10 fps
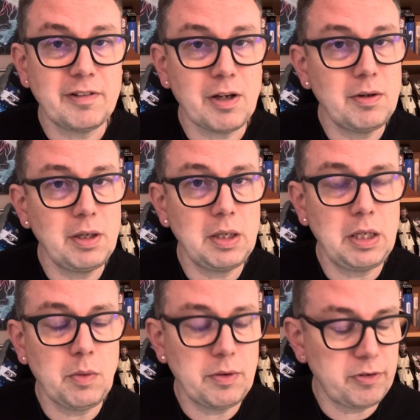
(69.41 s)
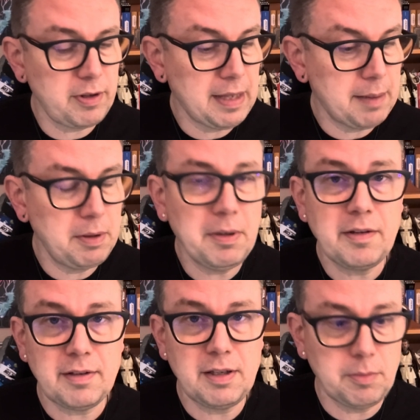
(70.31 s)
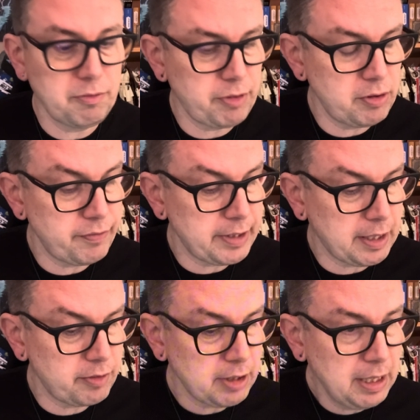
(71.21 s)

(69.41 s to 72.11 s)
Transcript: so you won't see them. You might see them on future videos.